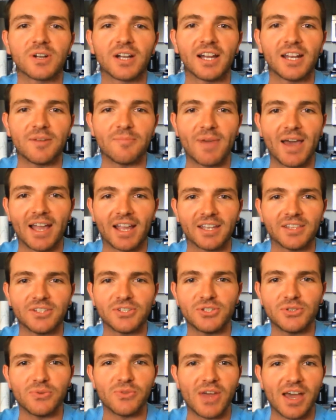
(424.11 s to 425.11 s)
kind of back in the
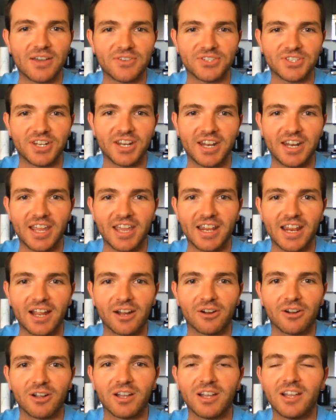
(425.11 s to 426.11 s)
2008
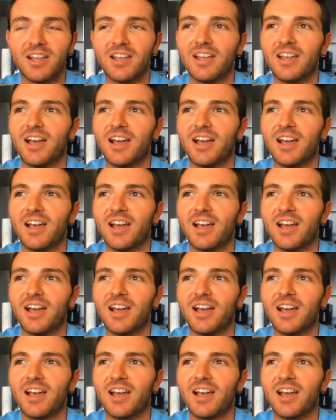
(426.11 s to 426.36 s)
era,